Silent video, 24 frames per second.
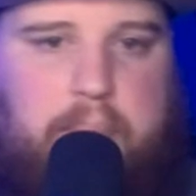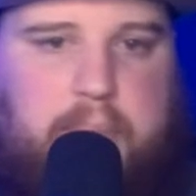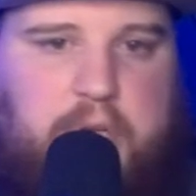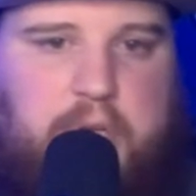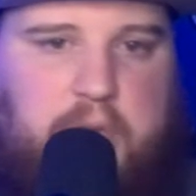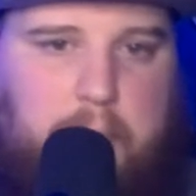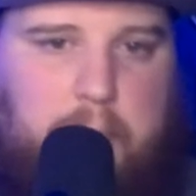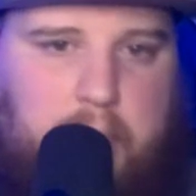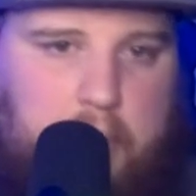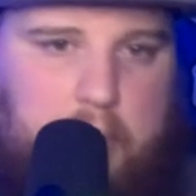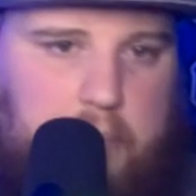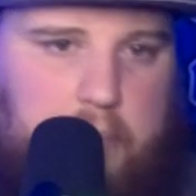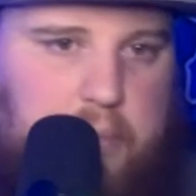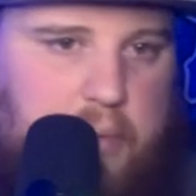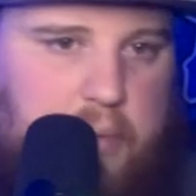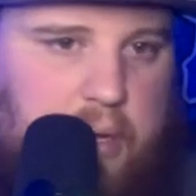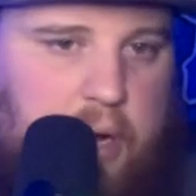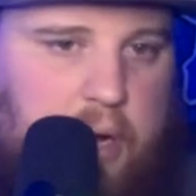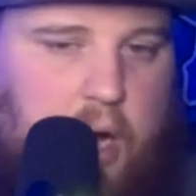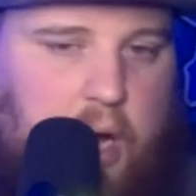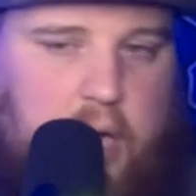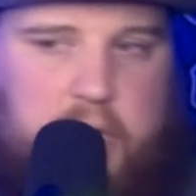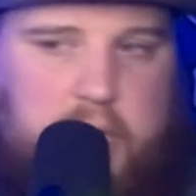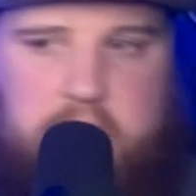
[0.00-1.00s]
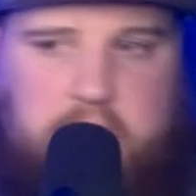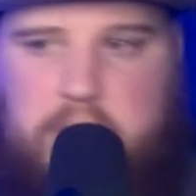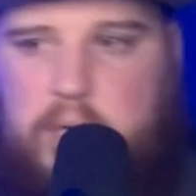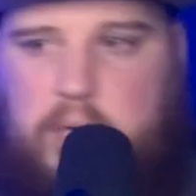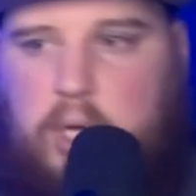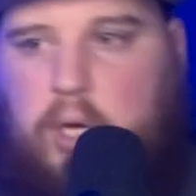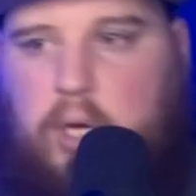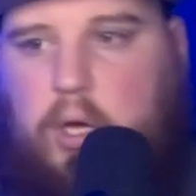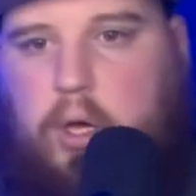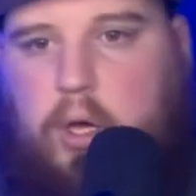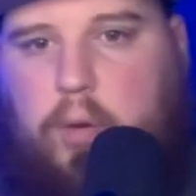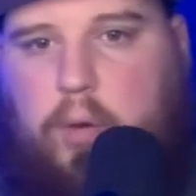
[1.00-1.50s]
chipping Hutch.
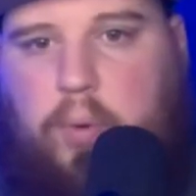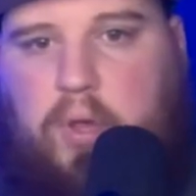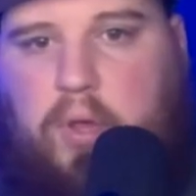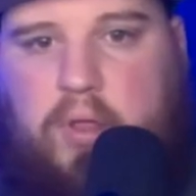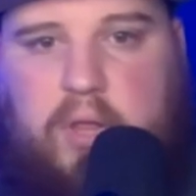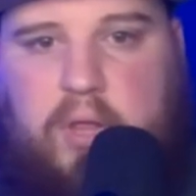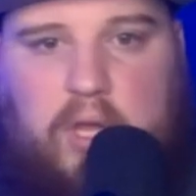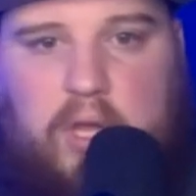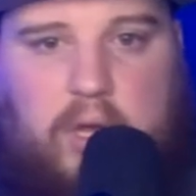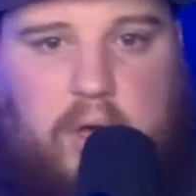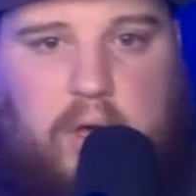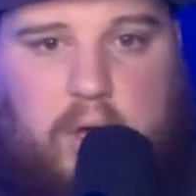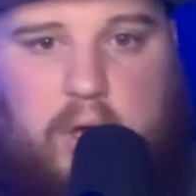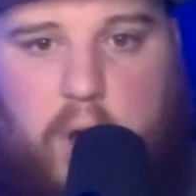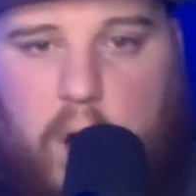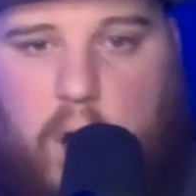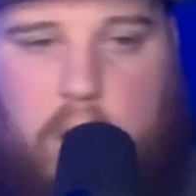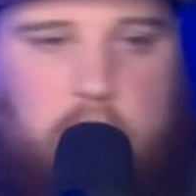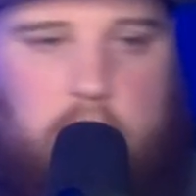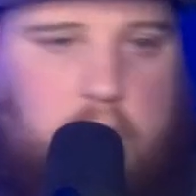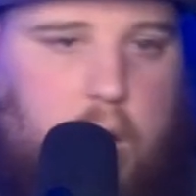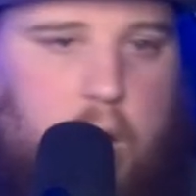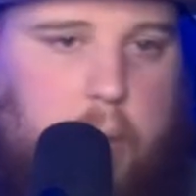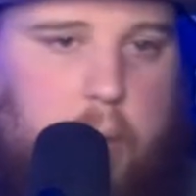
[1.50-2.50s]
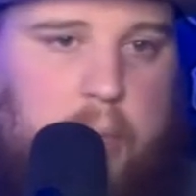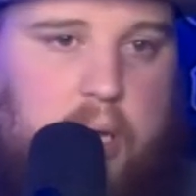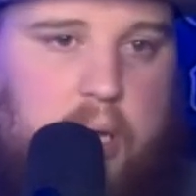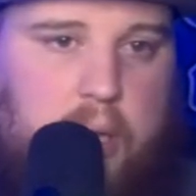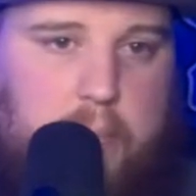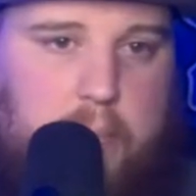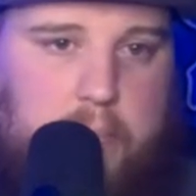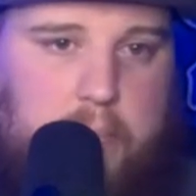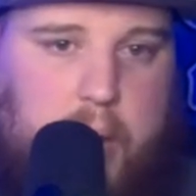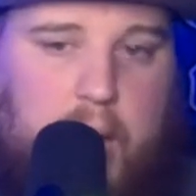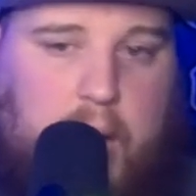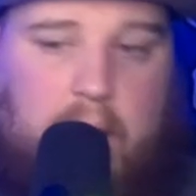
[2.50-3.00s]
We've seen a guard
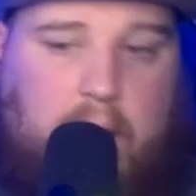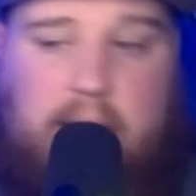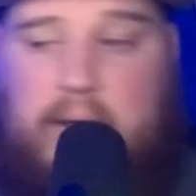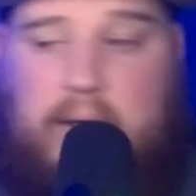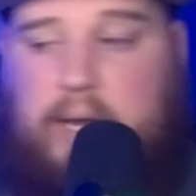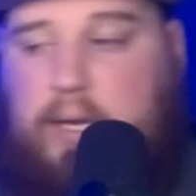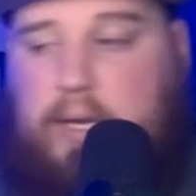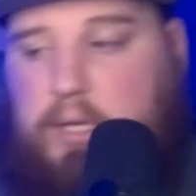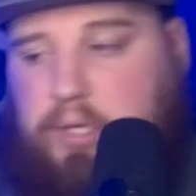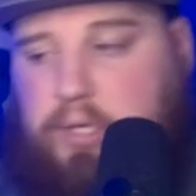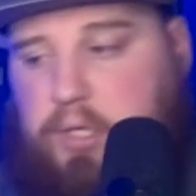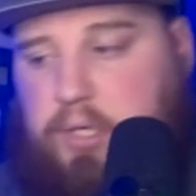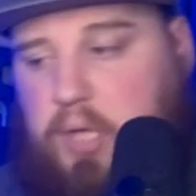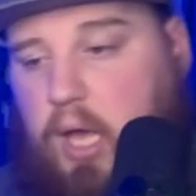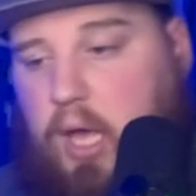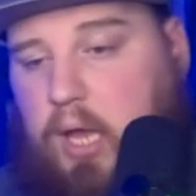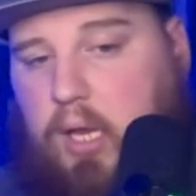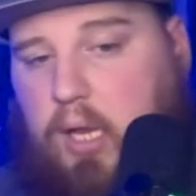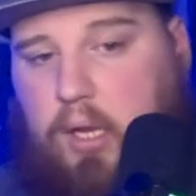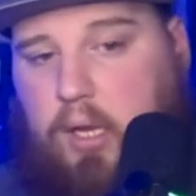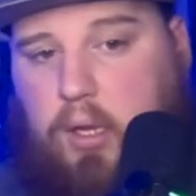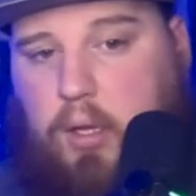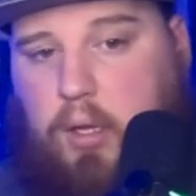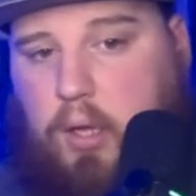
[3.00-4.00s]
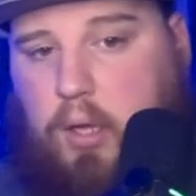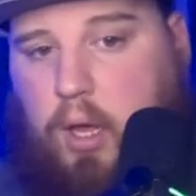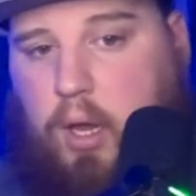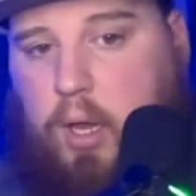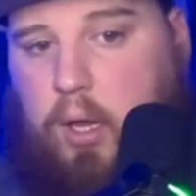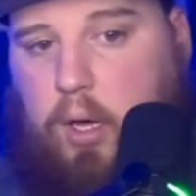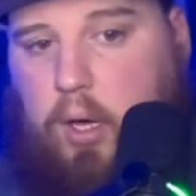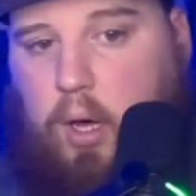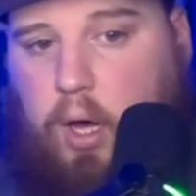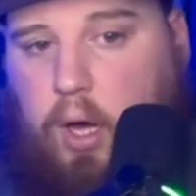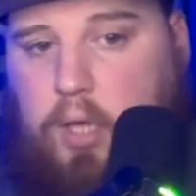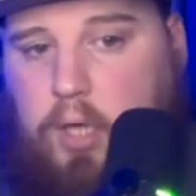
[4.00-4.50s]
coming by and
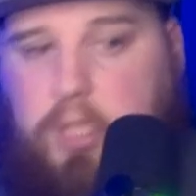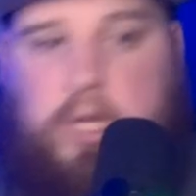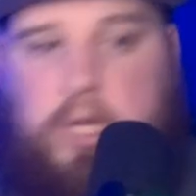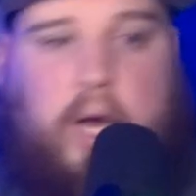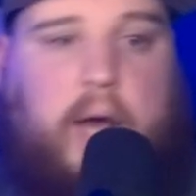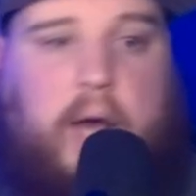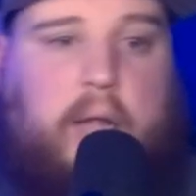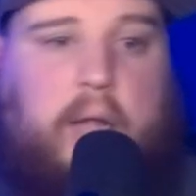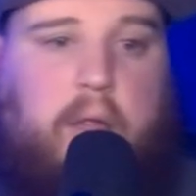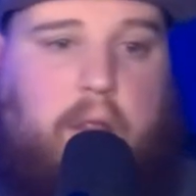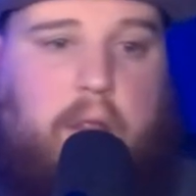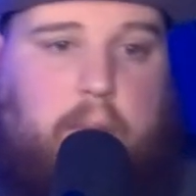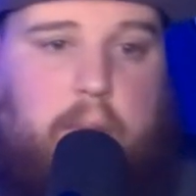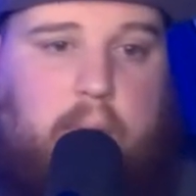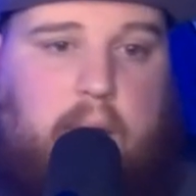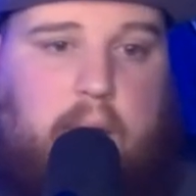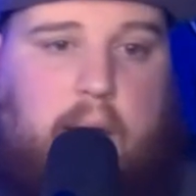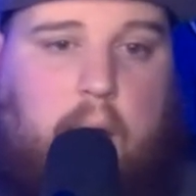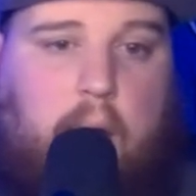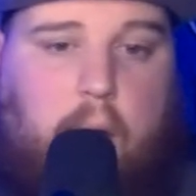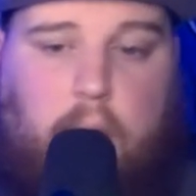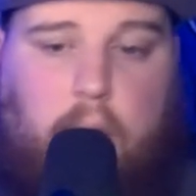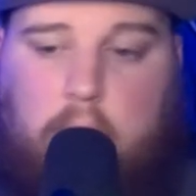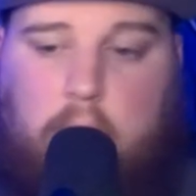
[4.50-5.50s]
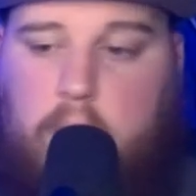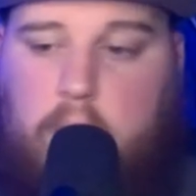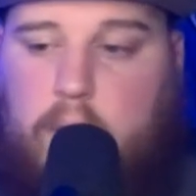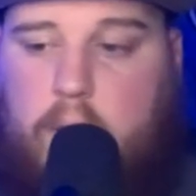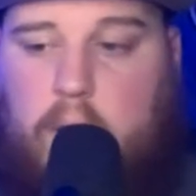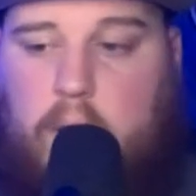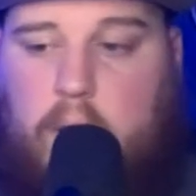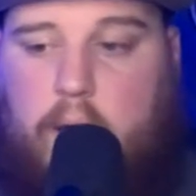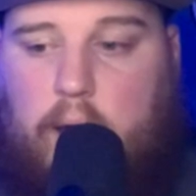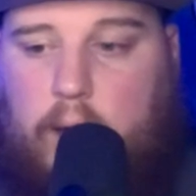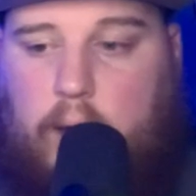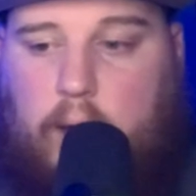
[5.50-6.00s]
hitting Hutch on his way out.
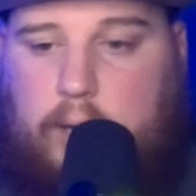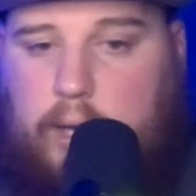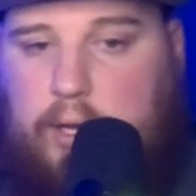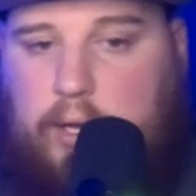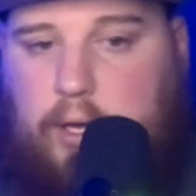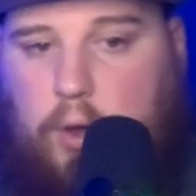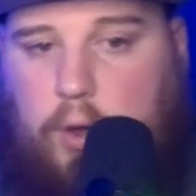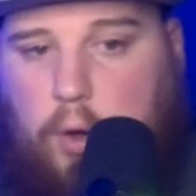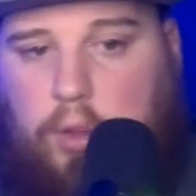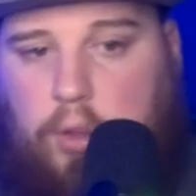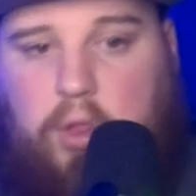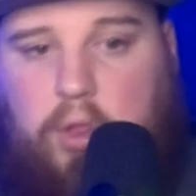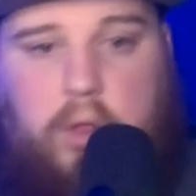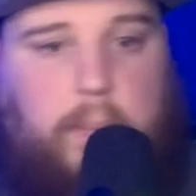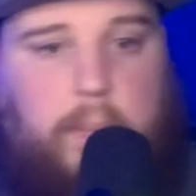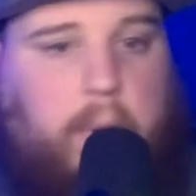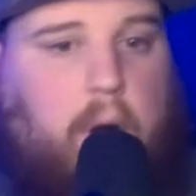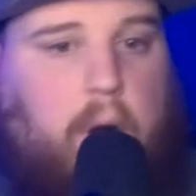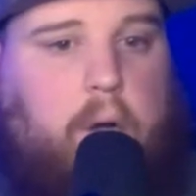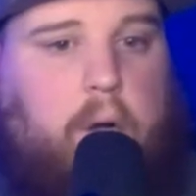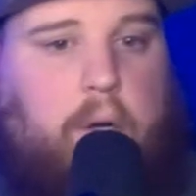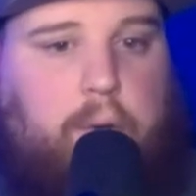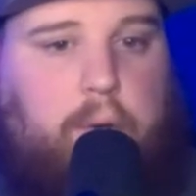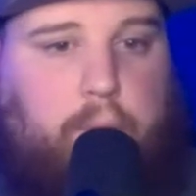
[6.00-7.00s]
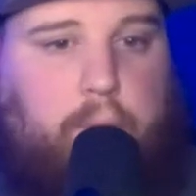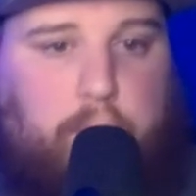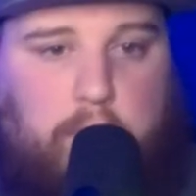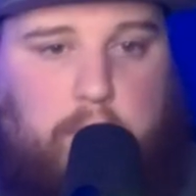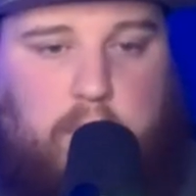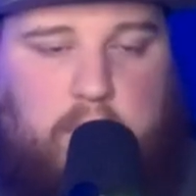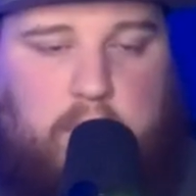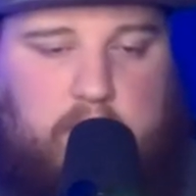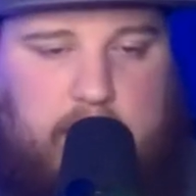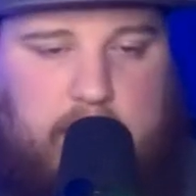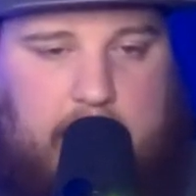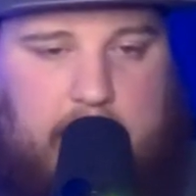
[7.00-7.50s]
And then it goes to Barton, who's
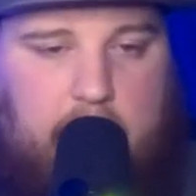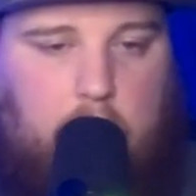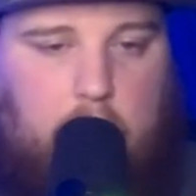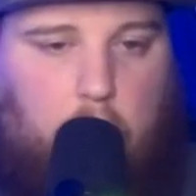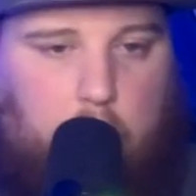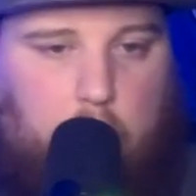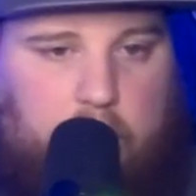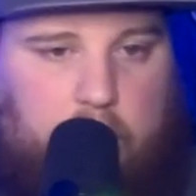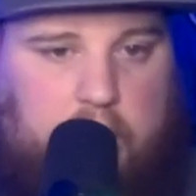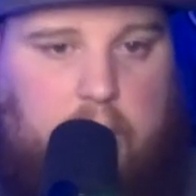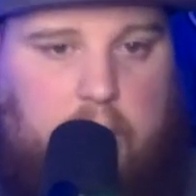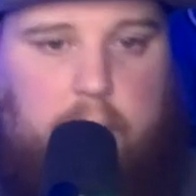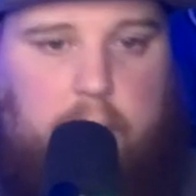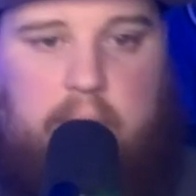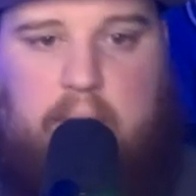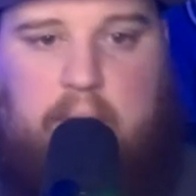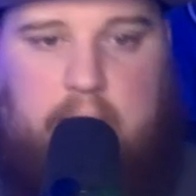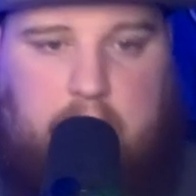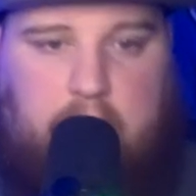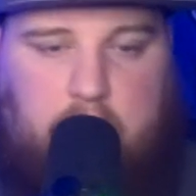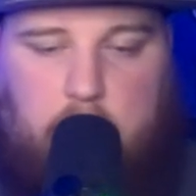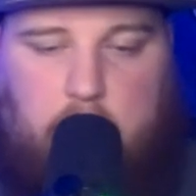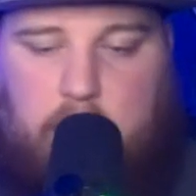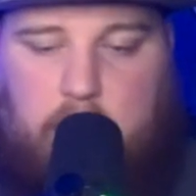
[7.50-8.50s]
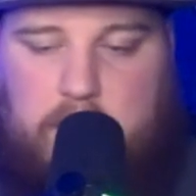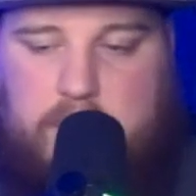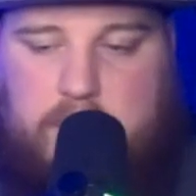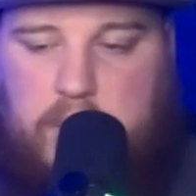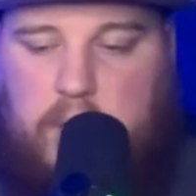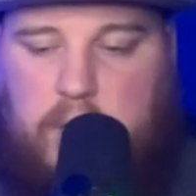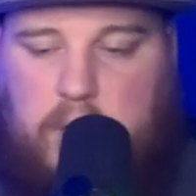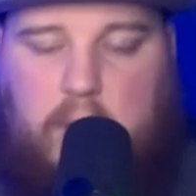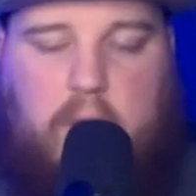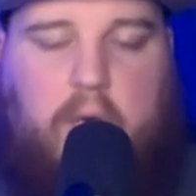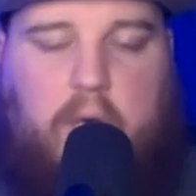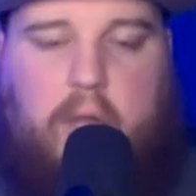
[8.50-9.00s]
a tackle, and he was hitting Hutch.
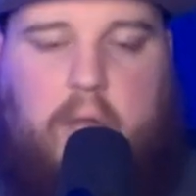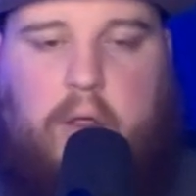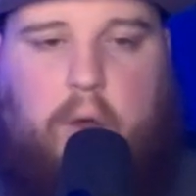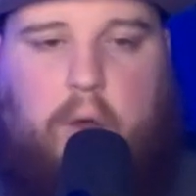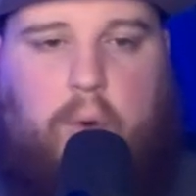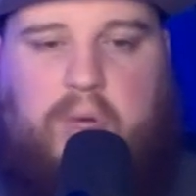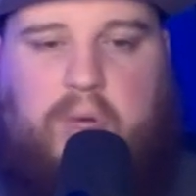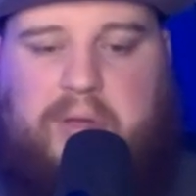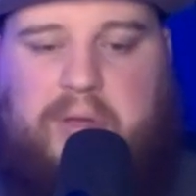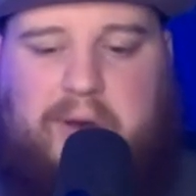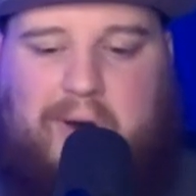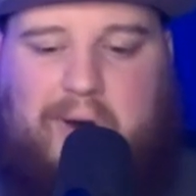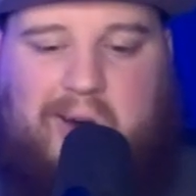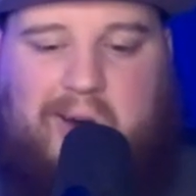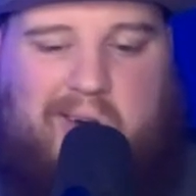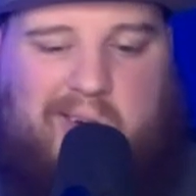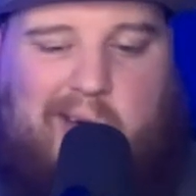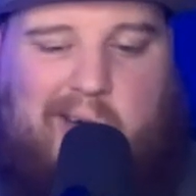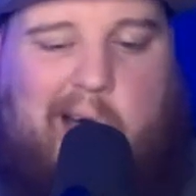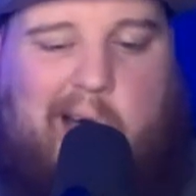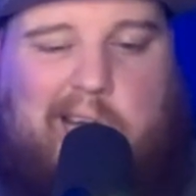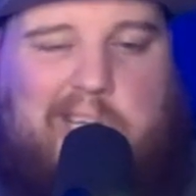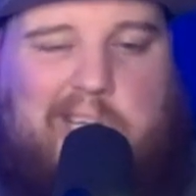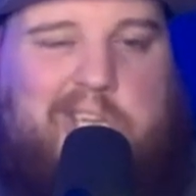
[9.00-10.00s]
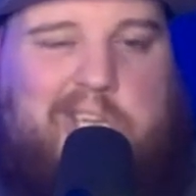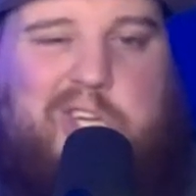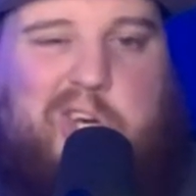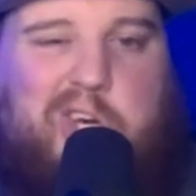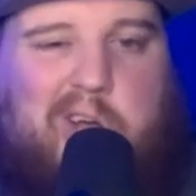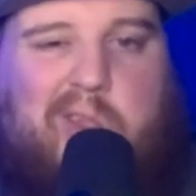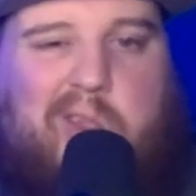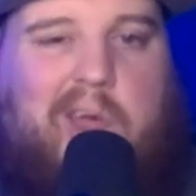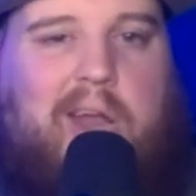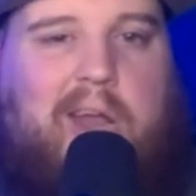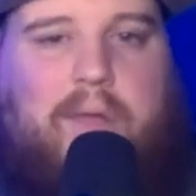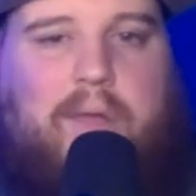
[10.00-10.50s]
So Hutch
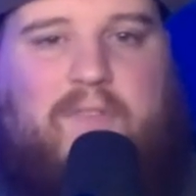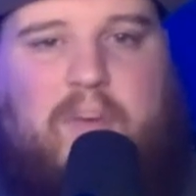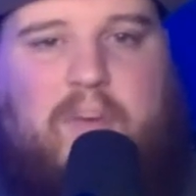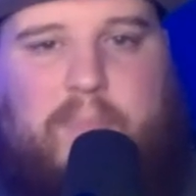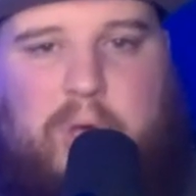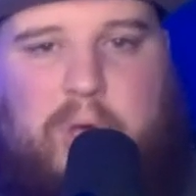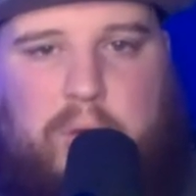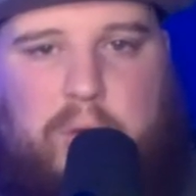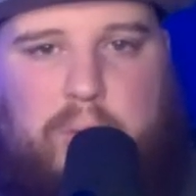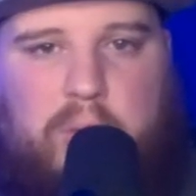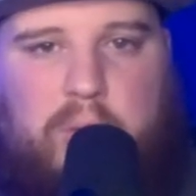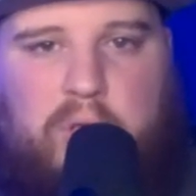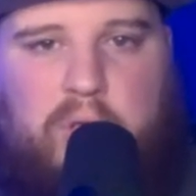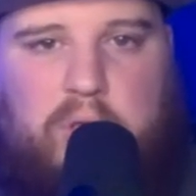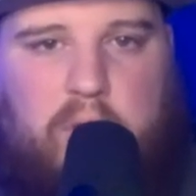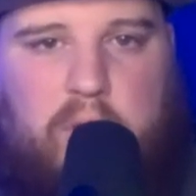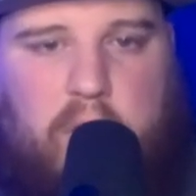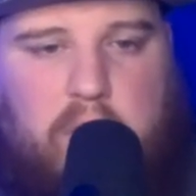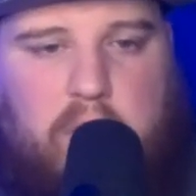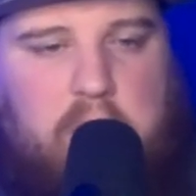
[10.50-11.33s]
took a lot of abuse.